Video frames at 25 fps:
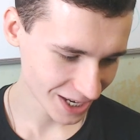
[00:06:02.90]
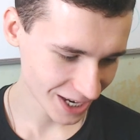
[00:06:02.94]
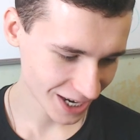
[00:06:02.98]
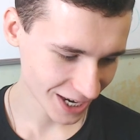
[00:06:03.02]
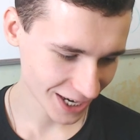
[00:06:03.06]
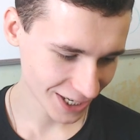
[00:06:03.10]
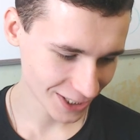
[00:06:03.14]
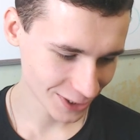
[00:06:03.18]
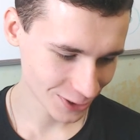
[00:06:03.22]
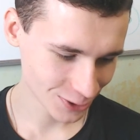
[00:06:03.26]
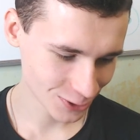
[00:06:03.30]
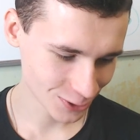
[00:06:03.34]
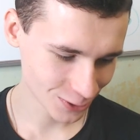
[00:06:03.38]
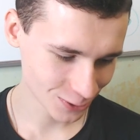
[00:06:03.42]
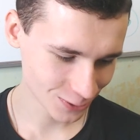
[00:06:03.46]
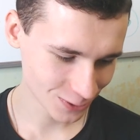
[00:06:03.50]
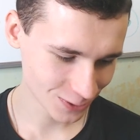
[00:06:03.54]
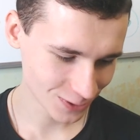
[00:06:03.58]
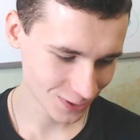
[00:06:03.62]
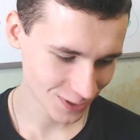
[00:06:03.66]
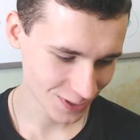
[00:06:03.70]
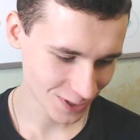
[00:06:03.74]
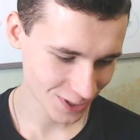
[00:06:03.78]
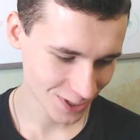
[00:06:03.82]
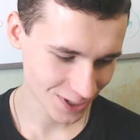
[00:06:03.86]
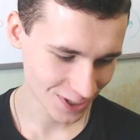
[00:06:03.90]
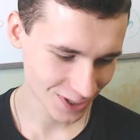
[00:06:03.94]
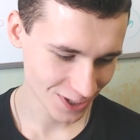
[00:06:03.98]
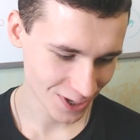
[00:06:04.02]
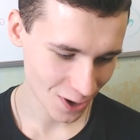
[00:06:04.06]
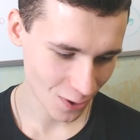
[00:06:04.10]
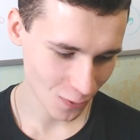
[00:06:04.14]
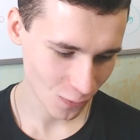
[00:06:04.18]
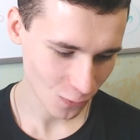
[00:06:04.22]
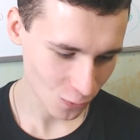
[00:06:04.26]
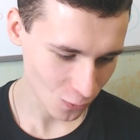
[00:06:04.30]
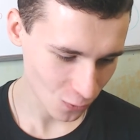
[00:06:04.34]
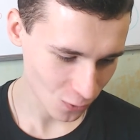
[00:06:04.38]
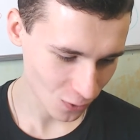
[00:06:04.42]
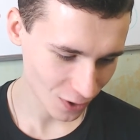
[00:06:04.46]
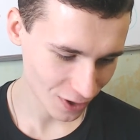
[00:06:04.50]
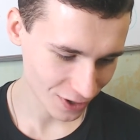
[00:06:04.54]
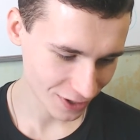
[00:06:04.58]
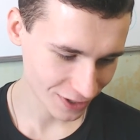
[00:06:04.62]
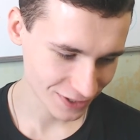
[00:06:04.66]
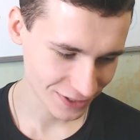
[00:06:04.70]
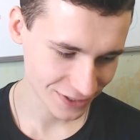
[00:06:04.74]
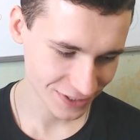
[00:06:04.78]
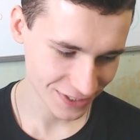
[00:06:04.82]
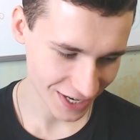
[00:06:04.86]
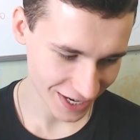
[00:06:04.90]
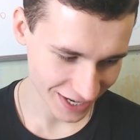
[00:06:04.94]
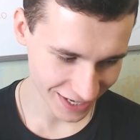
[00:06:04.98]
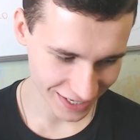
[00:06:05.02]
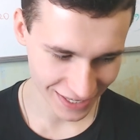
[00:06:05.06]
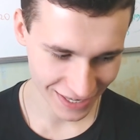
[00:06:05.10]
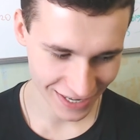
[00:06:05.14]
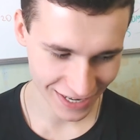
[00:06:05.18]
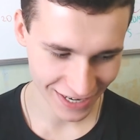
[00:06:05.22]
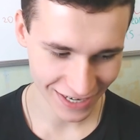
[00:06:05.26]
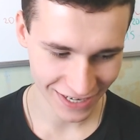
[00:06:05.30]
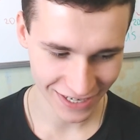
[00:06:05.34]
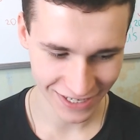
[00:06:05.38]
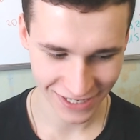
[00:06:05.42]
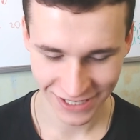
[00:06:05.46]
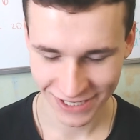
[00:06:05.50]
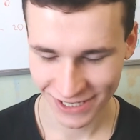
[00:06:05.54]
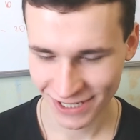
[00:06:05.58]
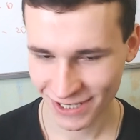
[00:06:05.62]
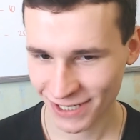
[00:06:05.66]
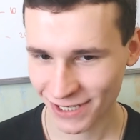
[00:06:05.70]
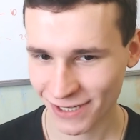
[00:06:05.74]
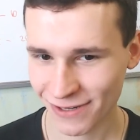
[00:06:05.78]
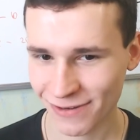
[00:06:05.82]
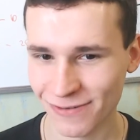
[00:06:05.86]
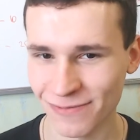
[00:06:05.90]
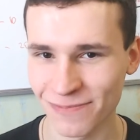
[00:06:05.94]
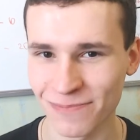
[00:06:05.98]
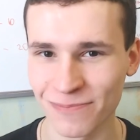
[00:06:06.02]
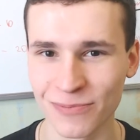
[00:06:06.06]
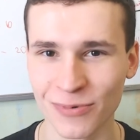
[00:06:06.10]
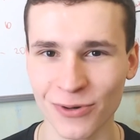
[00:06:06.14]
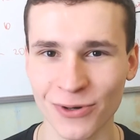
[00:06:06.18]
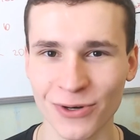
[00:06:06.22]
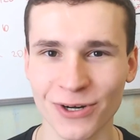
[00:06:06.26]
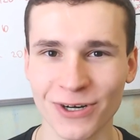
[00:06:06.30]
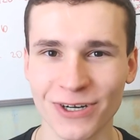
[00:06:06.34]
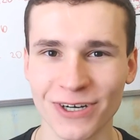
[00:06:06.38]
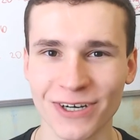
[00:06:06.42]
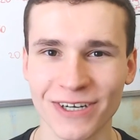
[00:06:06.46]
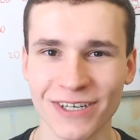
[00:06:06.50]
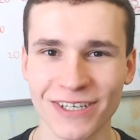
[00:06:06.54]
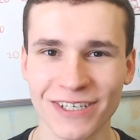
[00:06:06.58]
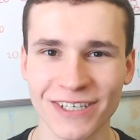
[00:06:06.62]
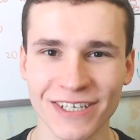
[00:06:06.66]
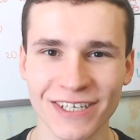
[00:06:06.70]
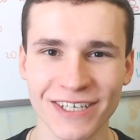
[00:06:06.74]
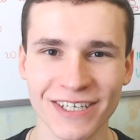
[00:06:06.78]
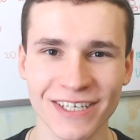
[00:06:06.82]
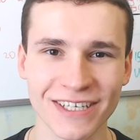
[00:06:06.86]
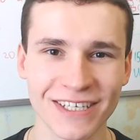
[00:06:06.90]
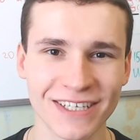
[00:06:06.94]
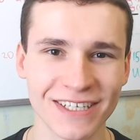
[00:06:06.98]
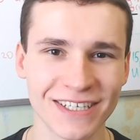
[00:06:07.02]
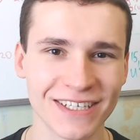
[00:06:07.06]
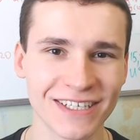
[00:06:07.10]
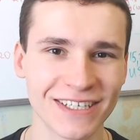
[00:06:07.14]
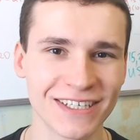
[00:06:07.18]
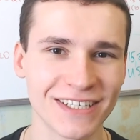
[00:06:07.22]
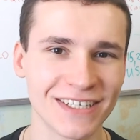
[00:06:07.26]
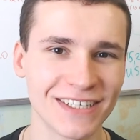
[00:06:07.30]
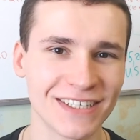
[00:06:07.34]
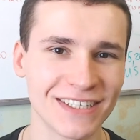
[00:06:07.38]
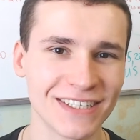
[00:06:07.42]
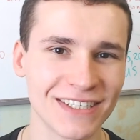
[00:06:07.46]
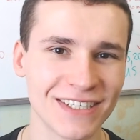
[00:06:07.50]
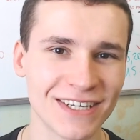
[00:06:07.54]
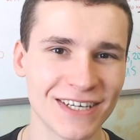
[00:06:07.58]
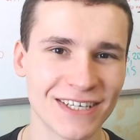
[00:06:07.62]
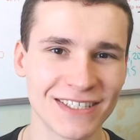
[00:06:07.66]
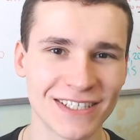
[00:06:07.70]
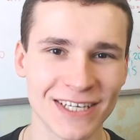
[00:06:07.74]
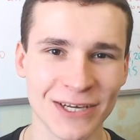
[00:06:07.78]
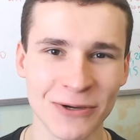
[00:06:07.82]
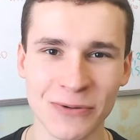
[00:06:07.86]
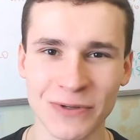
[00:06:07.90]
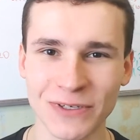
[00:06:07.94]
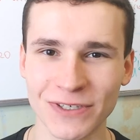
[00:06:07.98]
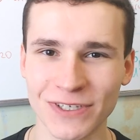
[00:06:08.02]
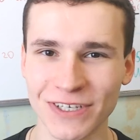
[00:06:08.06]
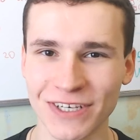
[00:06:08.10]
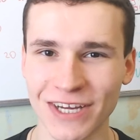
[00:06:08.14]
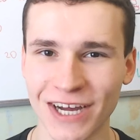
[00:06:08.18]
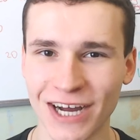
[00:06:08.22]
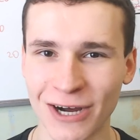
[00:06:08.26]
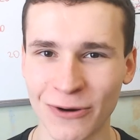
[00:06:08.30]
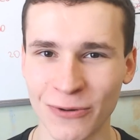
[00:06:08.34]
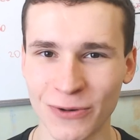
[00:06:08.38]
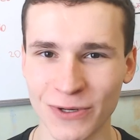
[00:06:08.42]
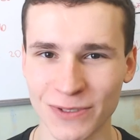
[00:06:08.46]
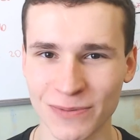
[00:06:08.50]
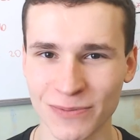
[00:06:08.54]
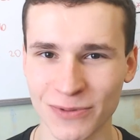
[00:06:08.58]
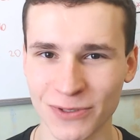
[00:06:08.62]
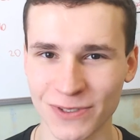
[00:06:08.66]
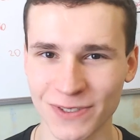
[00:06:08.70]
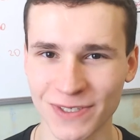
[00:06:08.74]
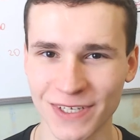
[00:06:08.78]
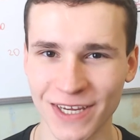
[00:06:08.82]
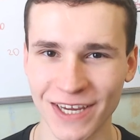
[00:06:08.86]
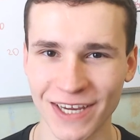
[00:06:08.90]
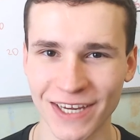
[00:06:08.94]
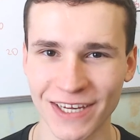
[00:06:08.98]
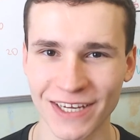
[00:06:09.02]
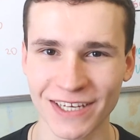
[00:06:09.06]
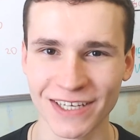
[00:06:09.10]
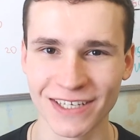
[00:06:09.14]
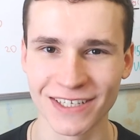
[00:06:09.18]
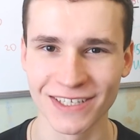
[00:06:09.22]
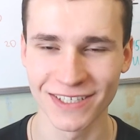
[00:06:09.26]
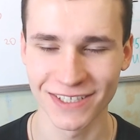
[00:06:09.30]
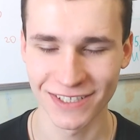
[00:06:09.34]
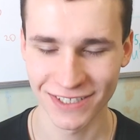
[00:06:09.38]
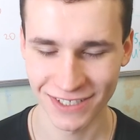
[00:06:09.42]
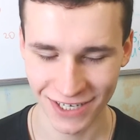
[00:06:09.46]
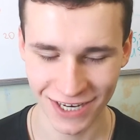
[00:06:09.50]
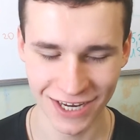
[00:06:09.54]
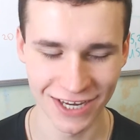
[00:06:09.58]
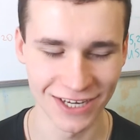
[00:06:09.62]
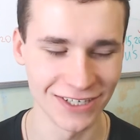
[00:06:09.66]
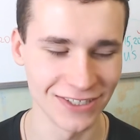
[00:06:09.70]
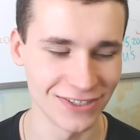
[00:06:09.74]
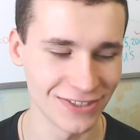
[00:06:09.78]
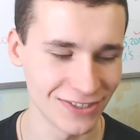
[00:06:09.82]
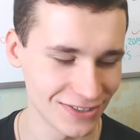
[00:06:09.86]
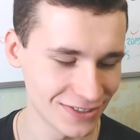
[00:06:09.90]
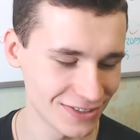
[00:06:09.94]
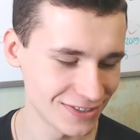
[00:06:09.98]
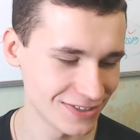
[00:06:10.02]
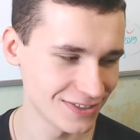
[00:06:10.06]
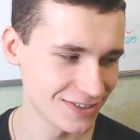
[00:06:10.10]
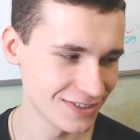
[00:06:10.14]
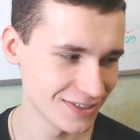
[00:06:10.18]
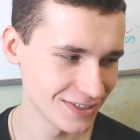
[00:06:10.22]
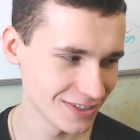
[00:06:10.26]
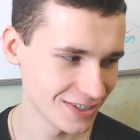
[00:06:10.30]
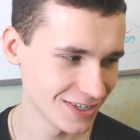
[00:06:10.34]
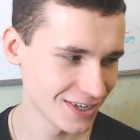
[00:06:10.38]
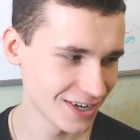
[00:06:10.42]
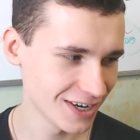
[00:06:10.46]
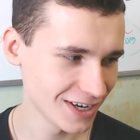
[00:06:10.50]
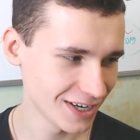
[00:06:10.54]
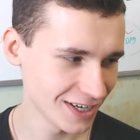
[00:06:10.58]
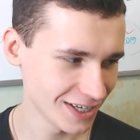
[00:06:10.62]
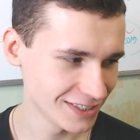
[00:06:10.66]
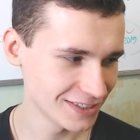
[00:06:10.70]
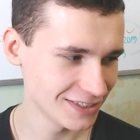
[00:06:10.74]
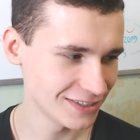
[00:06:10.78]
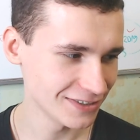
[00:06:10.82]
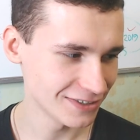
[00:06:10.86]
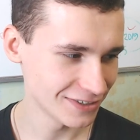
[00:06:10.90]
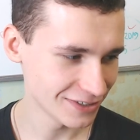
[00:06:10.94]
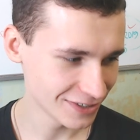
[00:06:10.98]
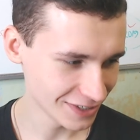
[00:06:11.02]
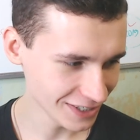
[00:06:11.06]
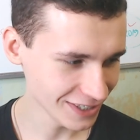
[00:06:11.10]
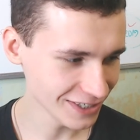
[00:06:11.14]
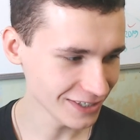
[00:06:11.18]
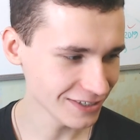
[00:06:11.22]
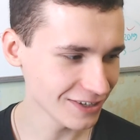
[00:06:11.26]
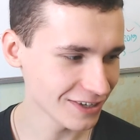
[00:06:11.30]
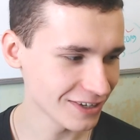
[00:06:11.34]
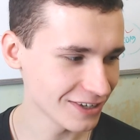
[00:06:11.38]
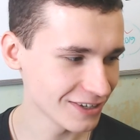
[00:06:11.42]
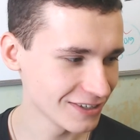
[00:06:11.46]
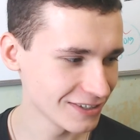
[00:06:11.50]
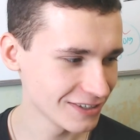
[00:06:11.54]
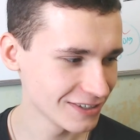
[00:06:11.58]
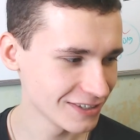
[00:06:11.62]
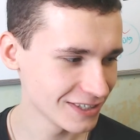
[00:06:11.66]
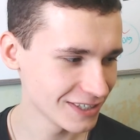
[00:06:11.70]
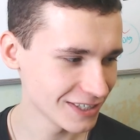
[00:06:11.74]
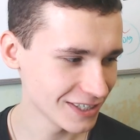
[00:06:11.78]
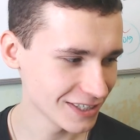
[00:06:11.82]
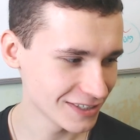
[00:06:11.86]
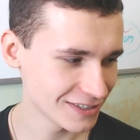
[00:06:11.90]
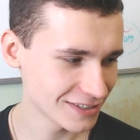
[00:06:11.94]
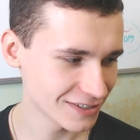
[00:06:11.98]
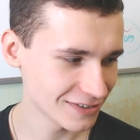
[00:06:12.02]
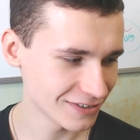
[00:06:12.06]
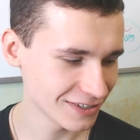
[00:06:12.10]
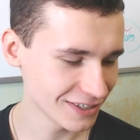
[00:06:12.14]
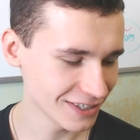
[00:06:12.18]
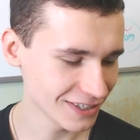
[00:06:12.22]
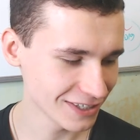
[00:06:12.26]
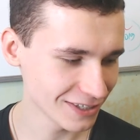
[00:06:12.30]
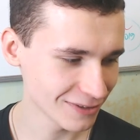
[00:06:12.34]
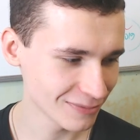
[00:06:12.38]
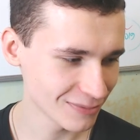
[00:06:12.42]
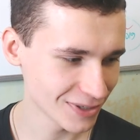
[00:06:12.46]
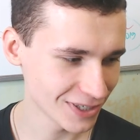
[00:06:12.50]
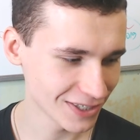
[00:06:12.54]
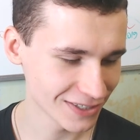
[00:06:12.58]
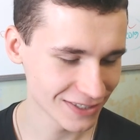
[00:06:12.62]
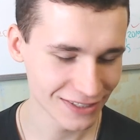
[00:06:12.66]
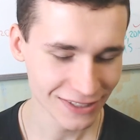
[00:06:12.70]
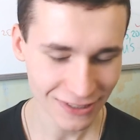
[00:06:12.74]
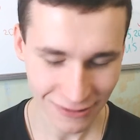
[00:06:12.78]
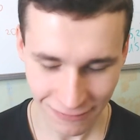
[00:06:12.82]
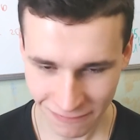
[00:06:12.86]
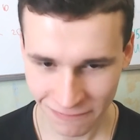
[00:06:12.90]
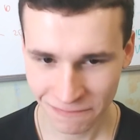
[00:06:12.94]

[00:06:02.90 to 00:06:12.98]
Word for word: i should work daily per 17 hours per day yeah it's it's real it's real but